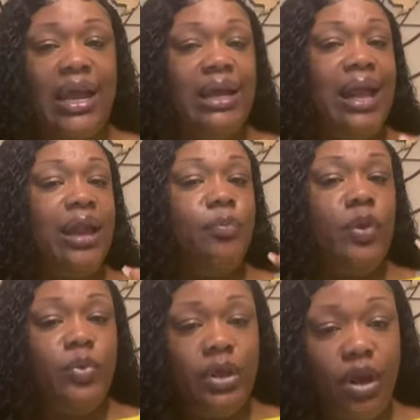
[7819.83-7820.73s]
Like a lot of
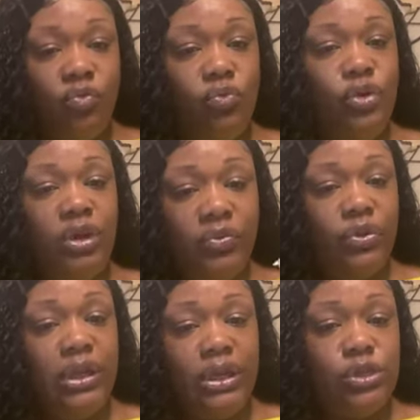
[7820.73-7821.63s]
people that are really,
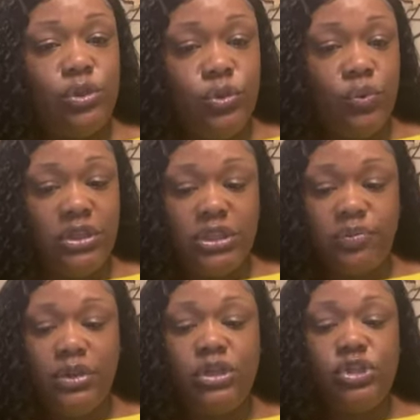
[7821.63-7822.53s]
really in tune with
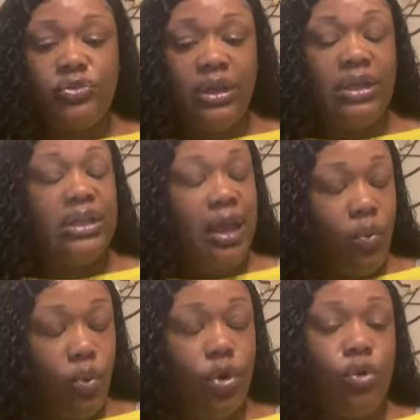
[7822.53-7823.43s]
this ministry,
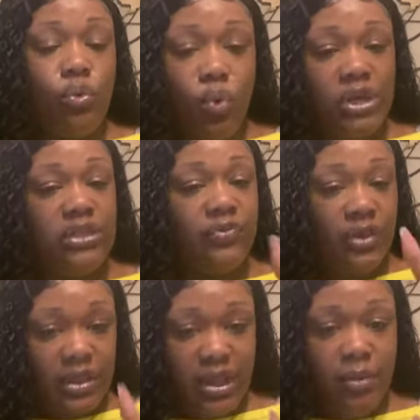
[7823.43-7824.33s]
that word was
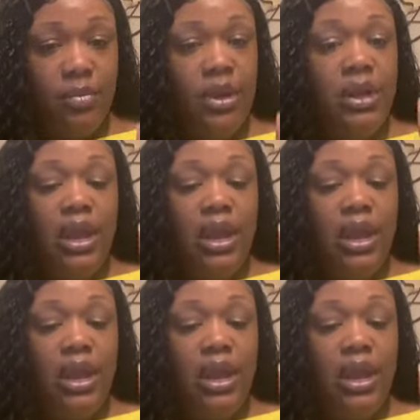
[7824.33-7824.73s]
for them.